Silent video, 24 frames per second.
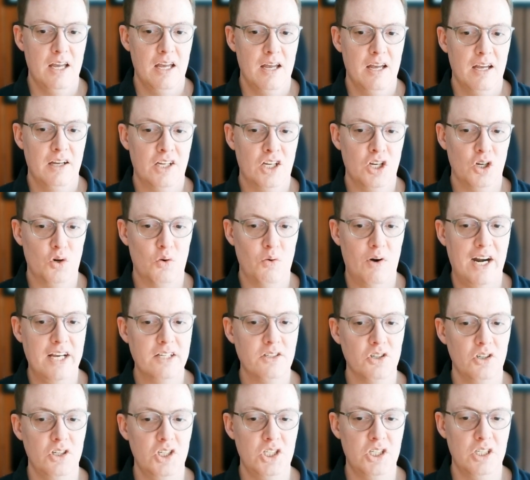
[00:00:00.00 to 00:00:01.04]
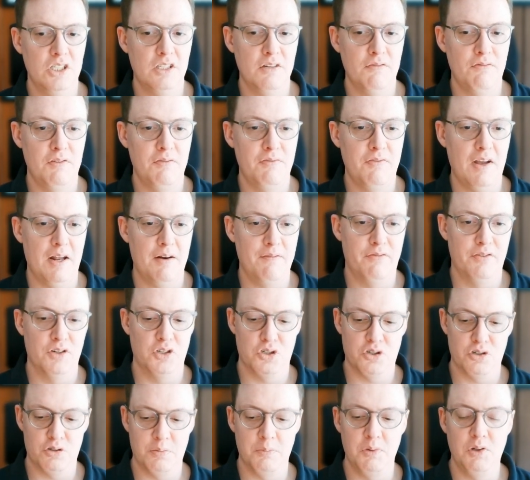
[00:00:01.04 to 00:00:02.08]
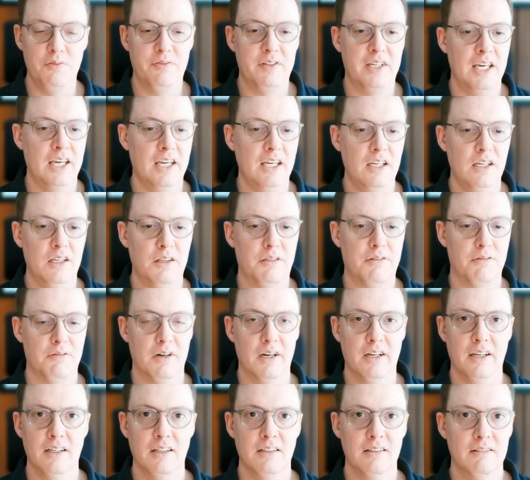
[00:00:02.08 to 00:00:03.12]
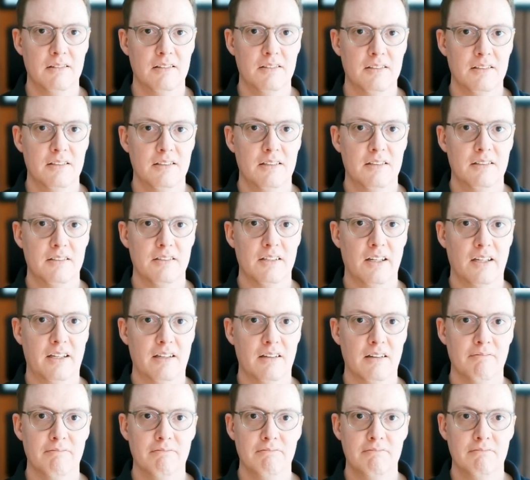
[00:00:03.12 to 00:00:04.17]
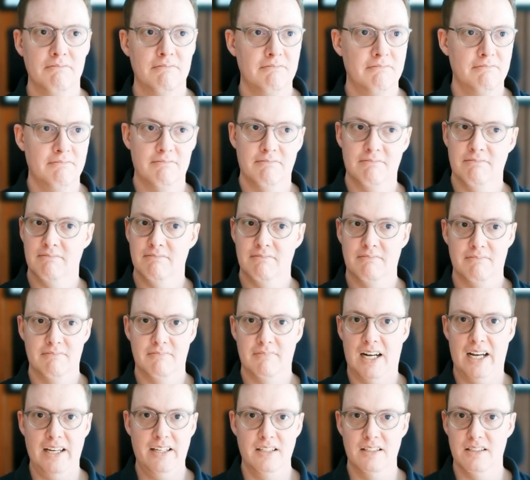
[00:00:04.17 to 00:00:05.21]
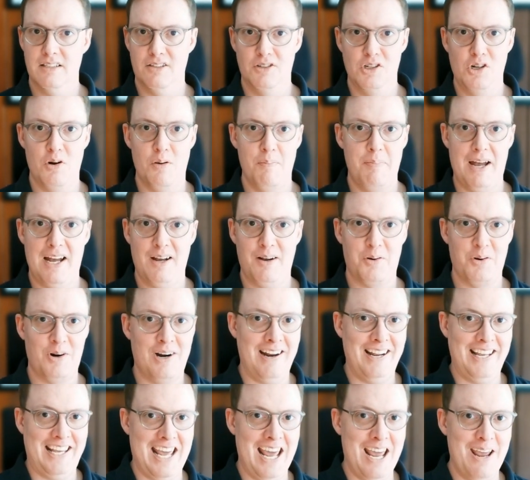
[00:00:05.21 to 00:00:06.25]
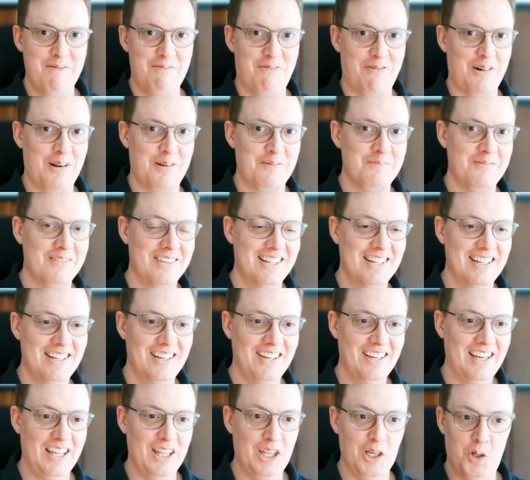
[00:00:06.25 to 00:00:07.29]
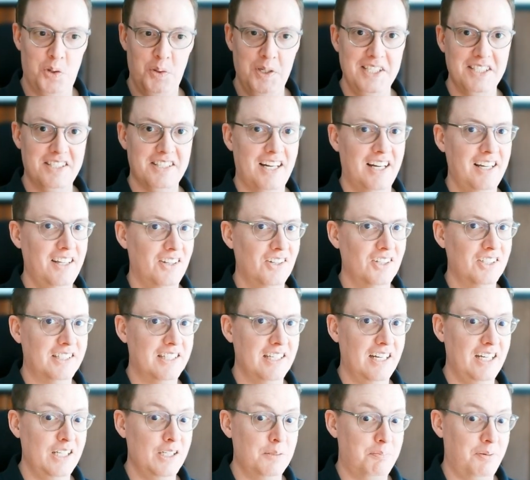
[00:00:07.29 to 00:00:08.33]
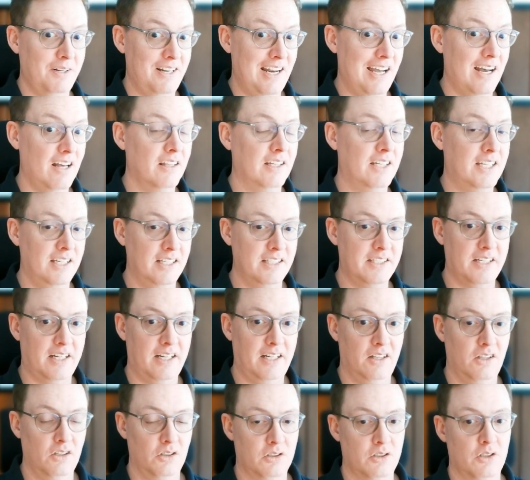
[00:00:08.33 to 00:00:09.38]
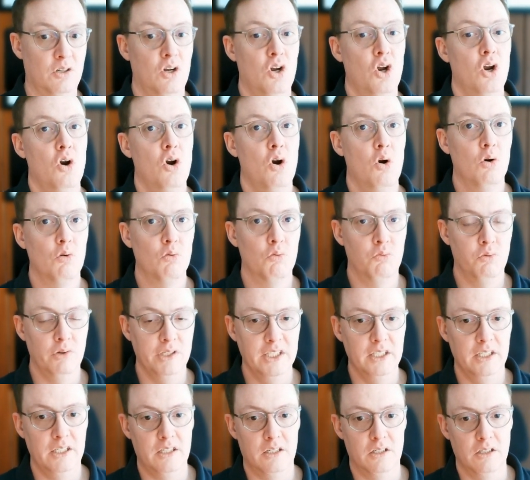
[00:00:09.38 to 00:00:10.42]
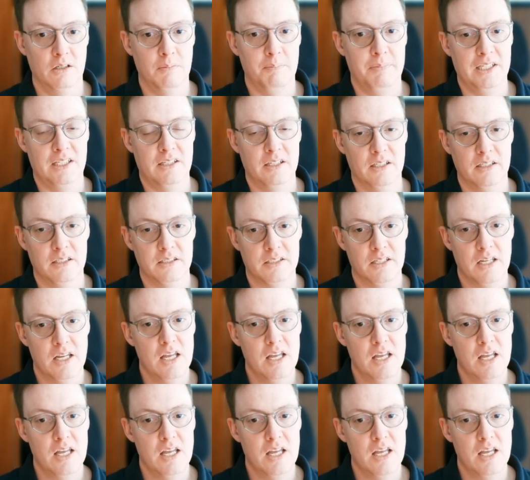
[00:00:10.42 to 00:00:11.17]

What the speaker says: Congratulations if you found Fischer's move king e3. It's like, I can still go back where I came from. Okay, the queen side looked nice, but now the king side looks really good because